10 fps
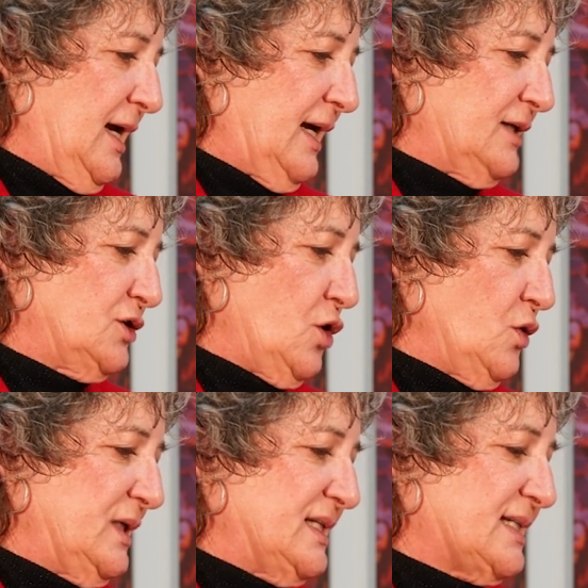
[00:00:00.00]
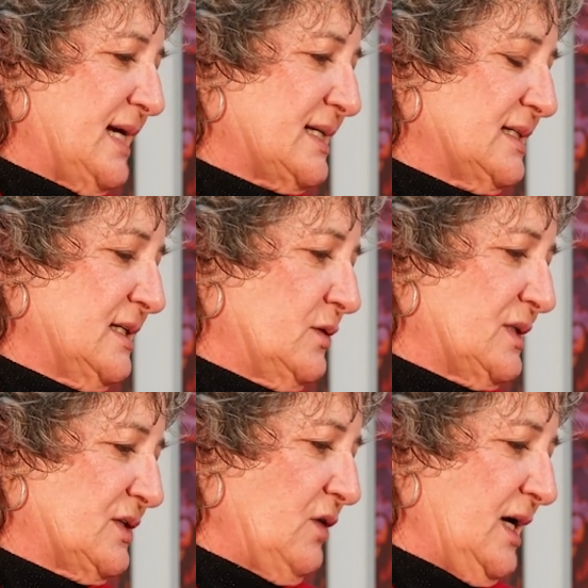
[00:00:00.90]
And always Aslan
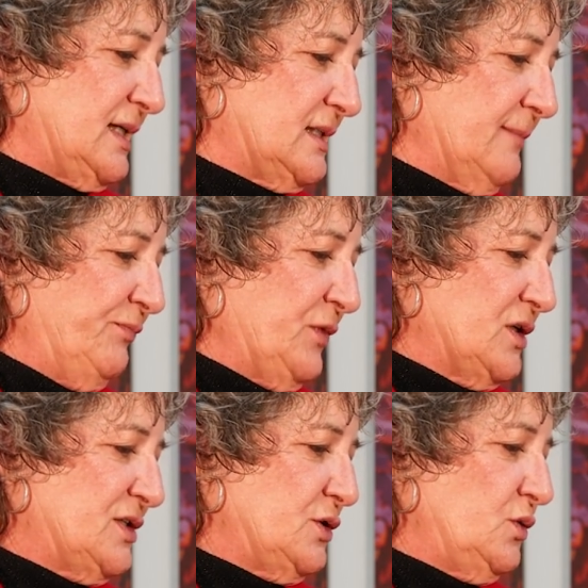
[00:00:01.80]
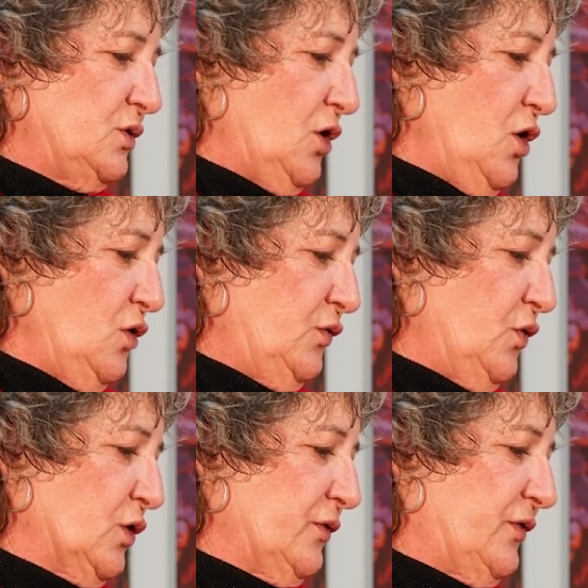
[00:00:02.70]
was right. Soon all
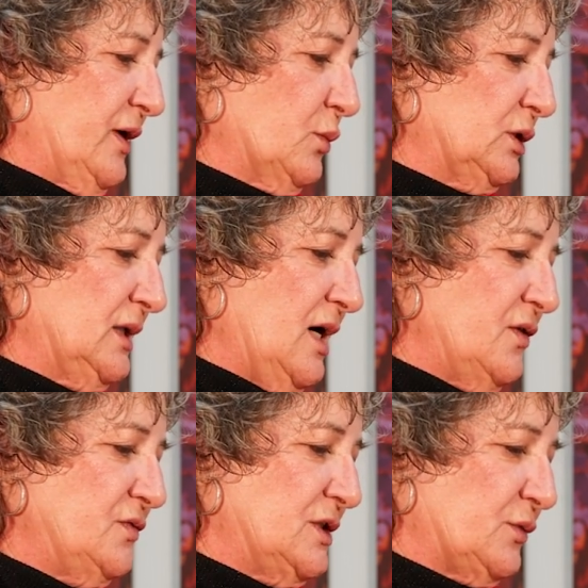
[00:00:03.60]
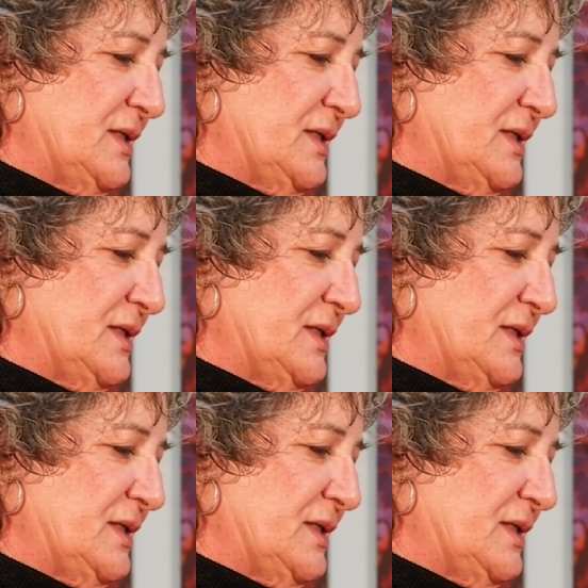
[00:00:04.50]
four of them were loved and